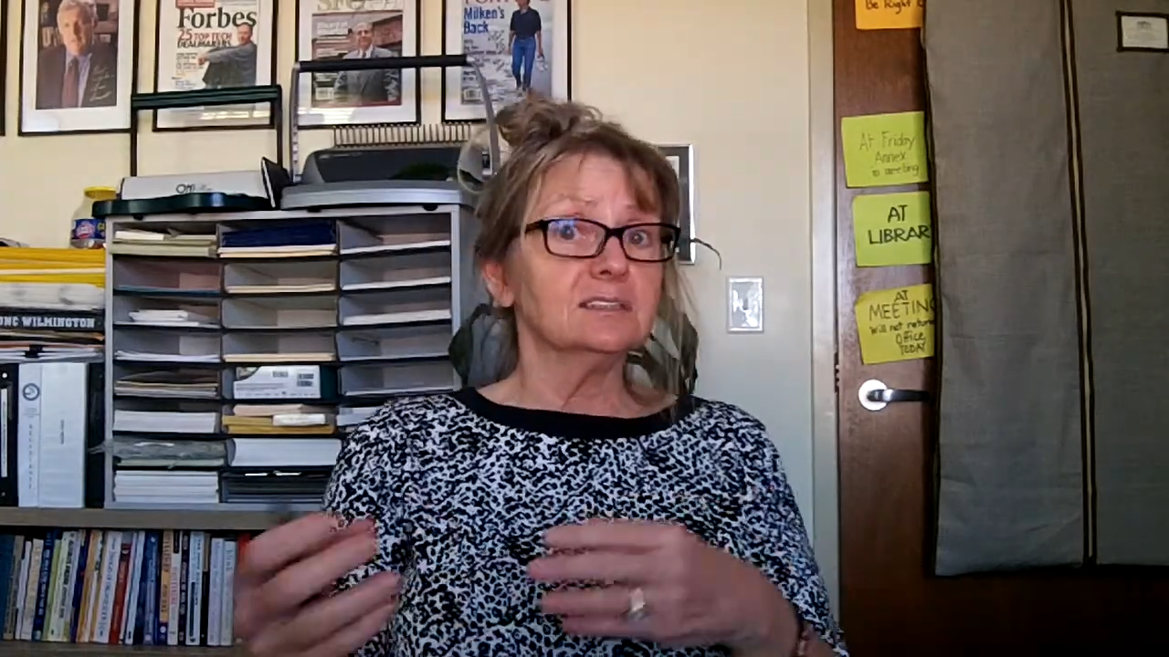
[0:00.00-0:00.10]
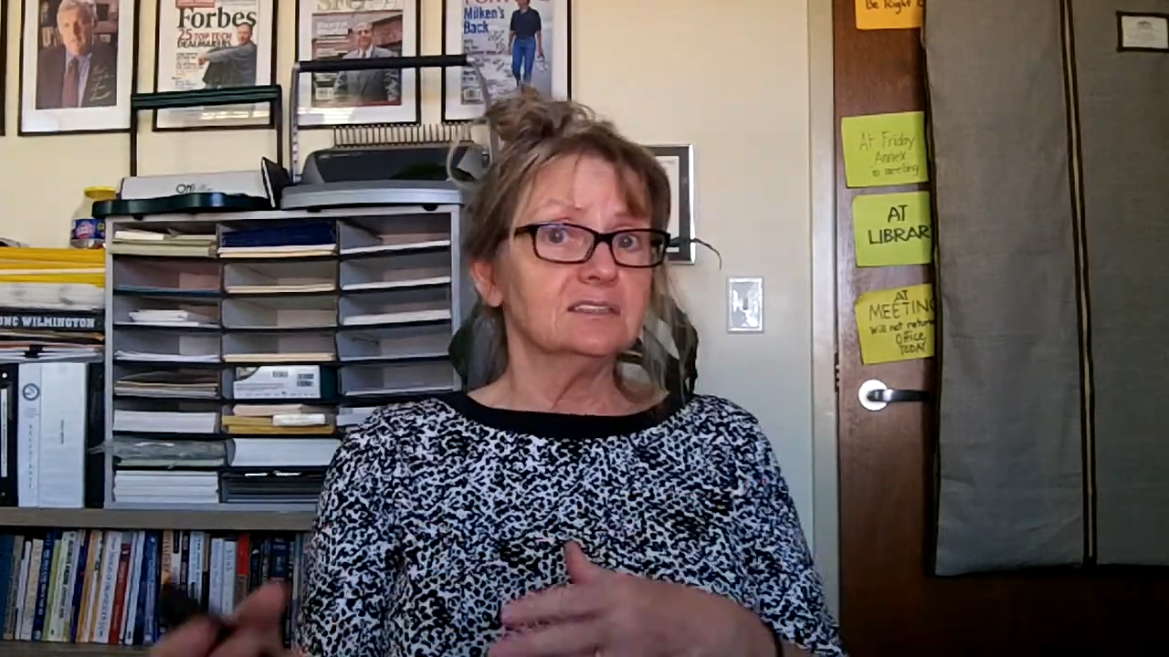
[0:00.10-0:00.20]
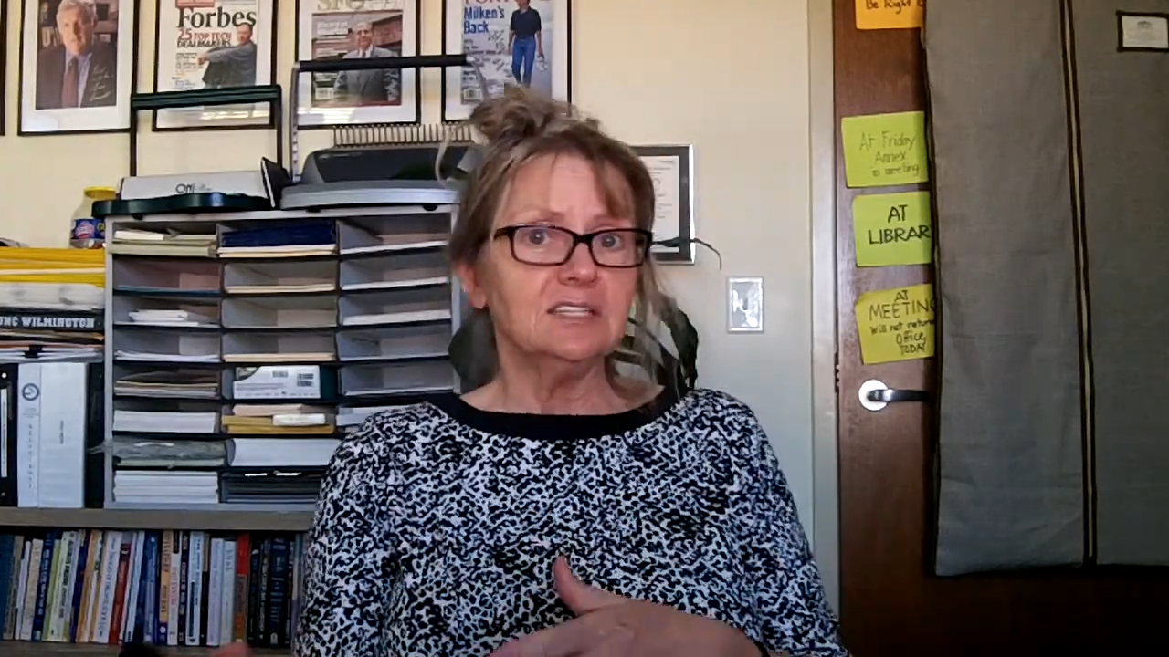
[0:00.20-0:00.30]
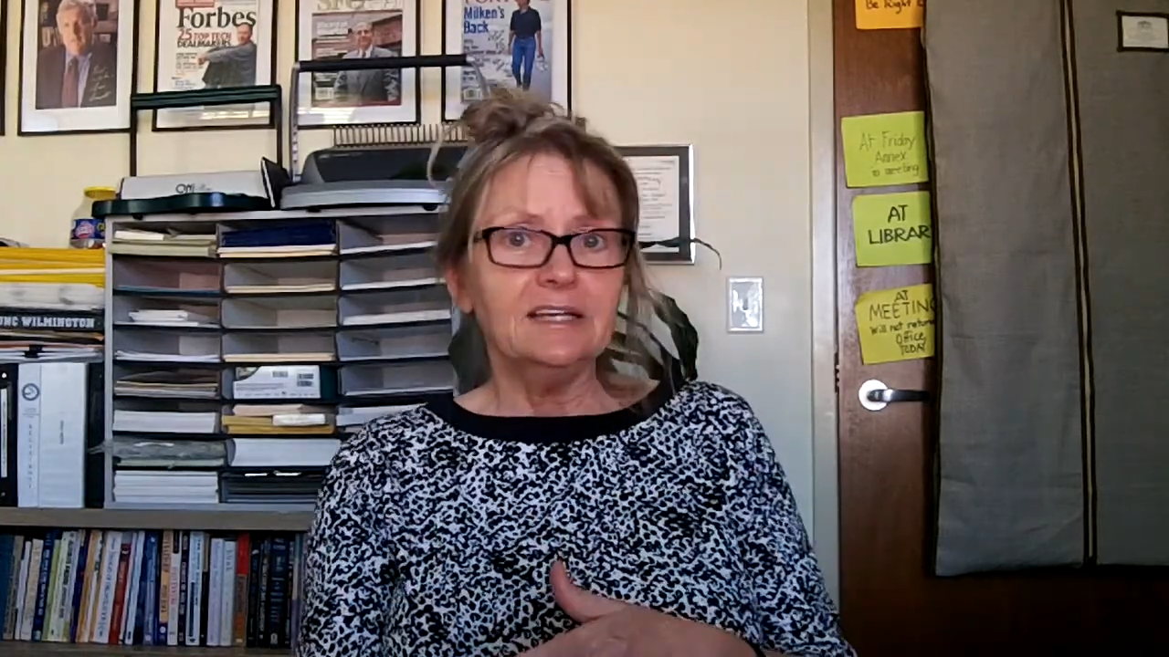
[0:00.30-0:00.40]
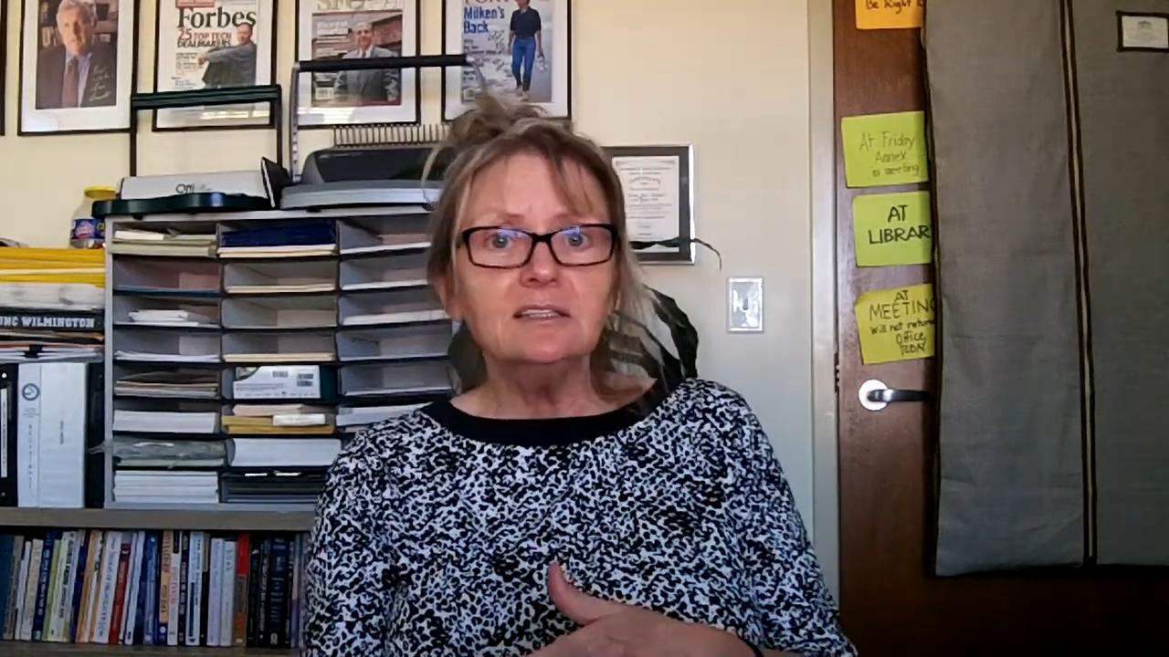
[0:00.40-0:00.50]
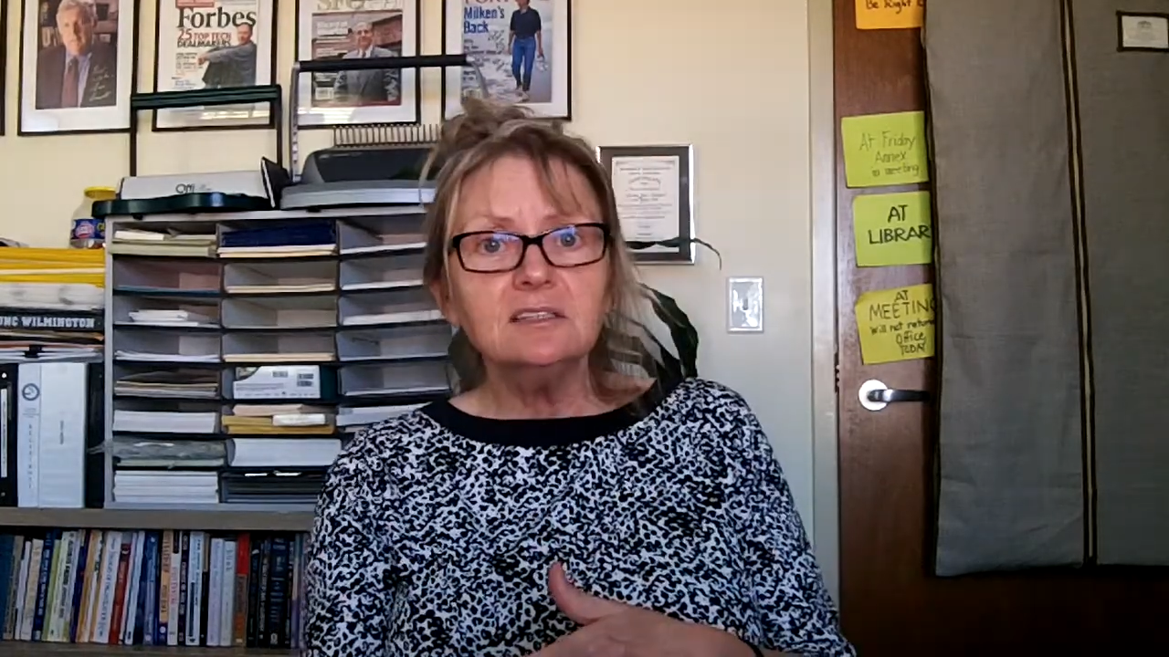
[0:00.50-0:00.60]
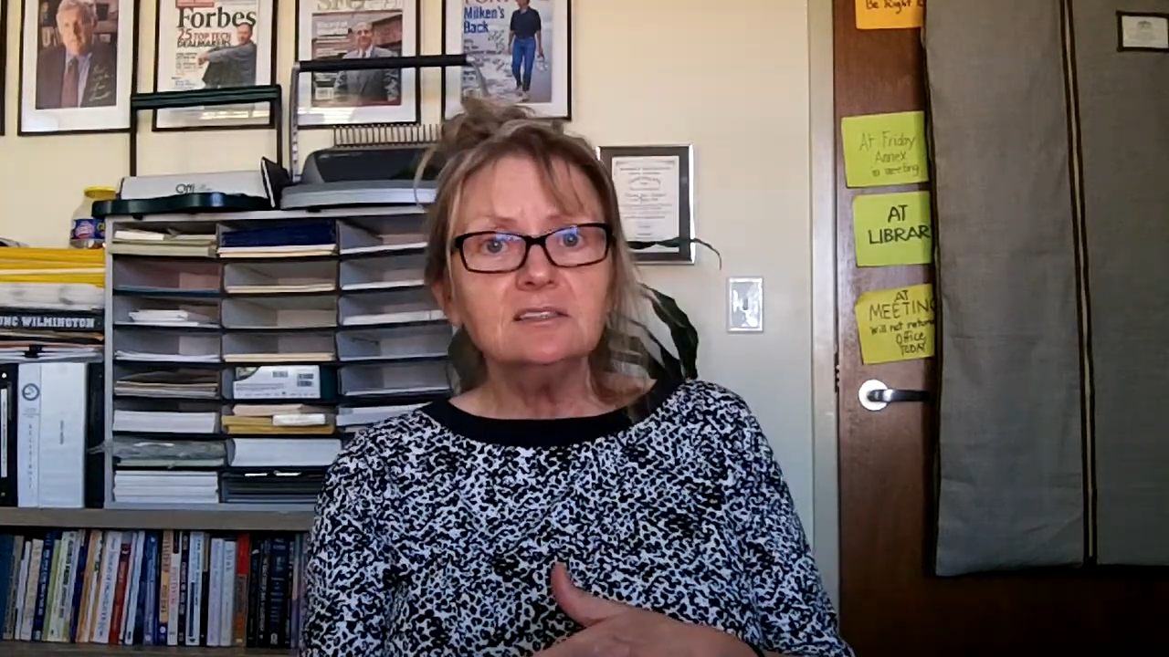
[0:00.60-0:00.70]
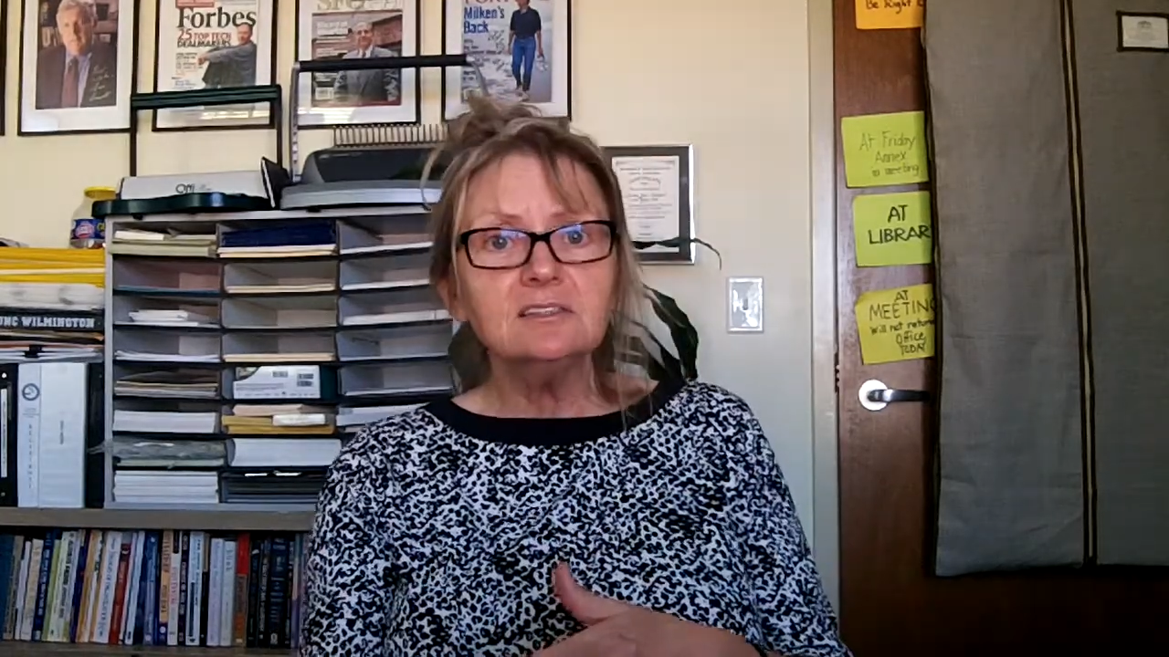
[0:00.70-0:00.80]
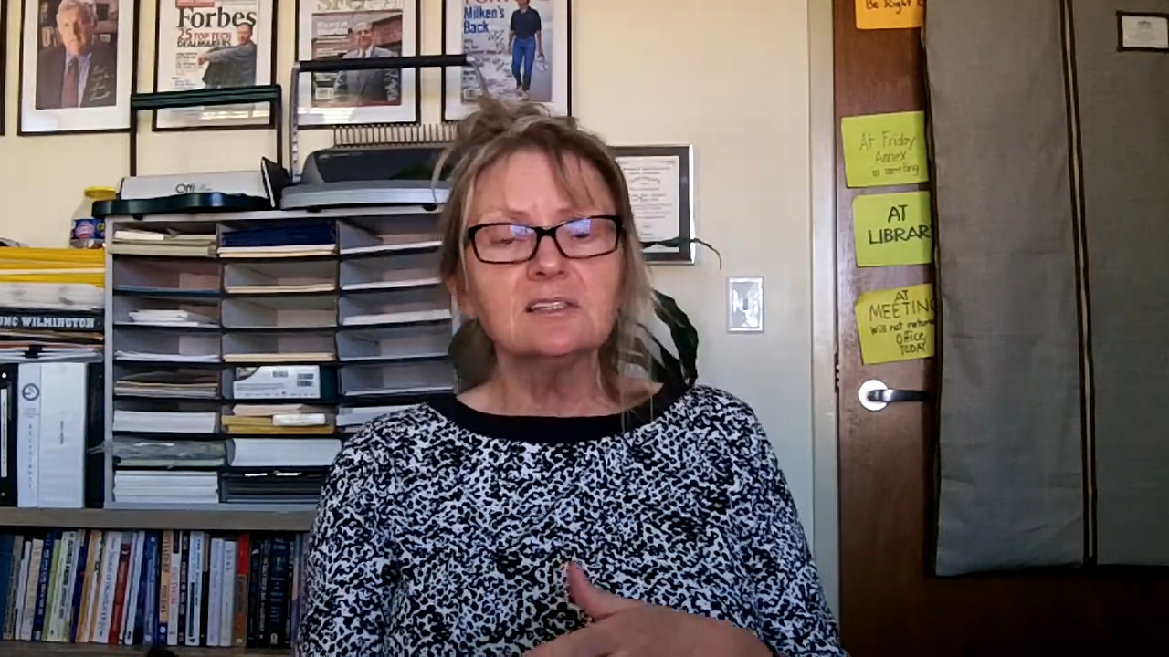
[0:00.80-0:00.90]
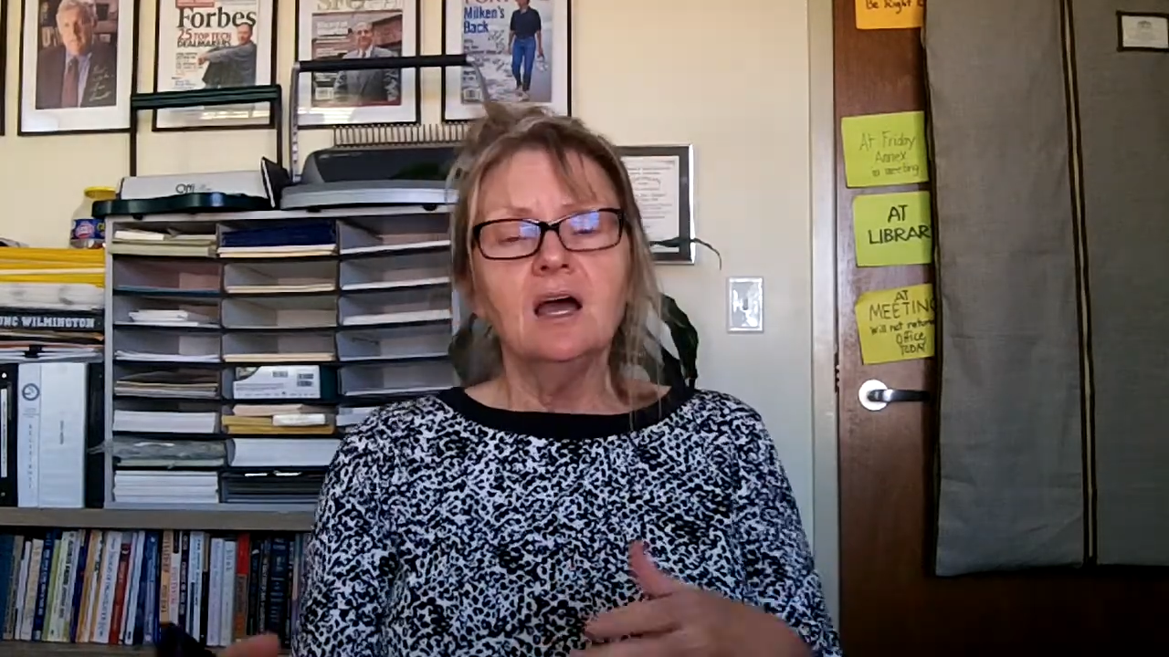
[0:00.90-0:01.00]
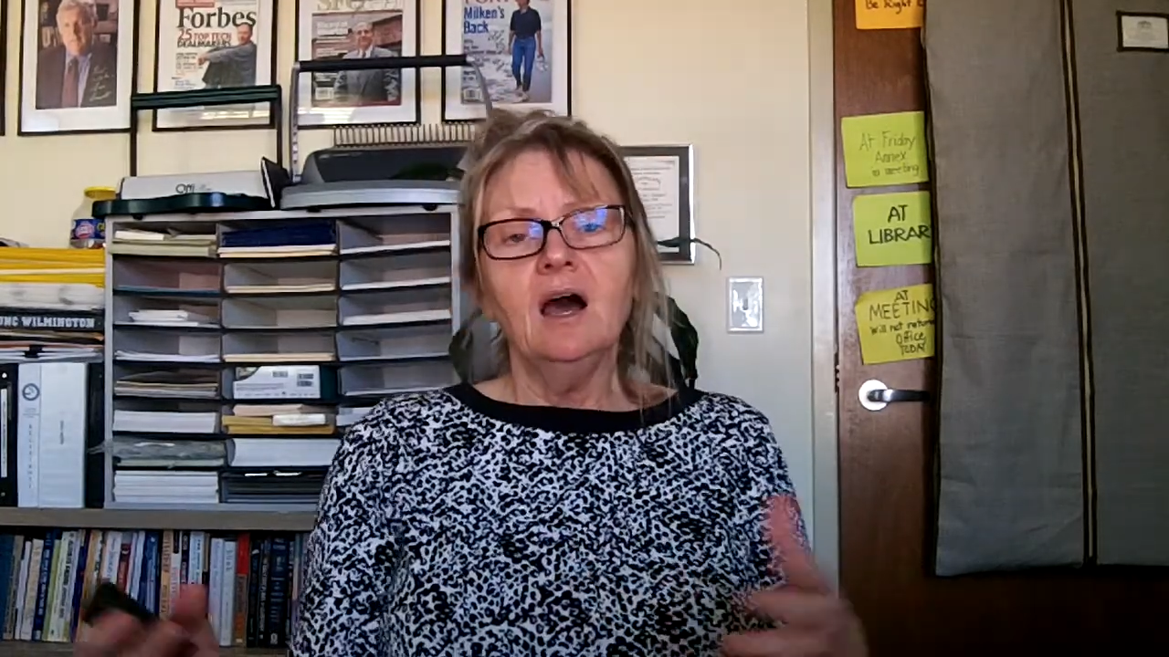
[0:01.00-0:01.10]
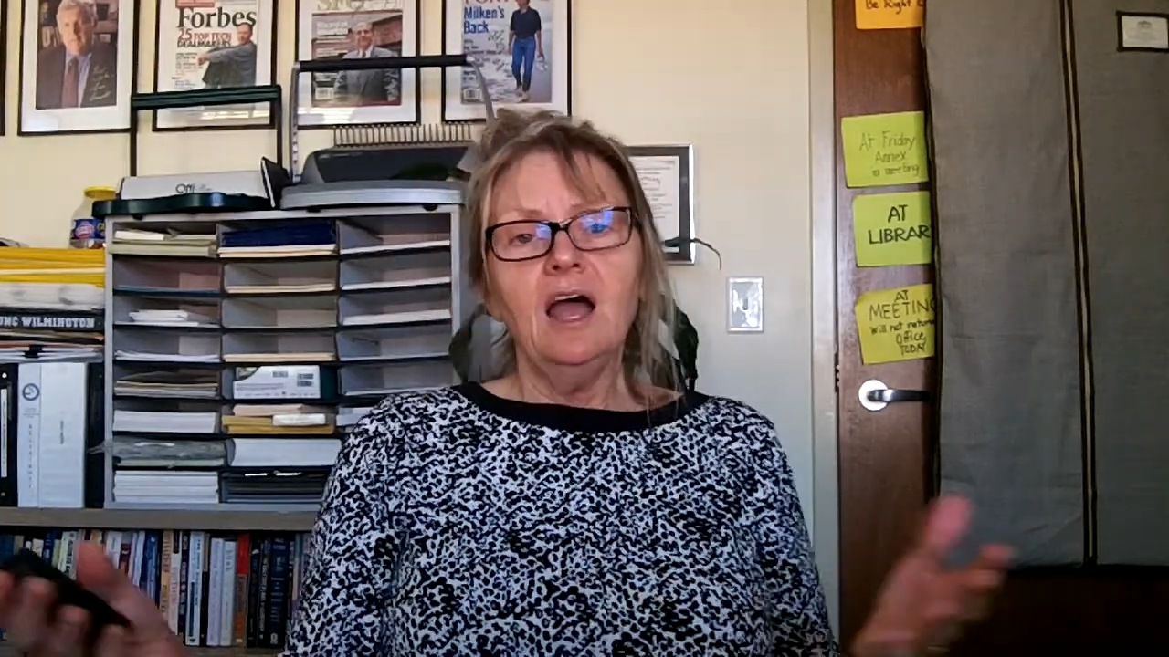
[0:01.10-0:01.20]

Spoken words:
and attendance.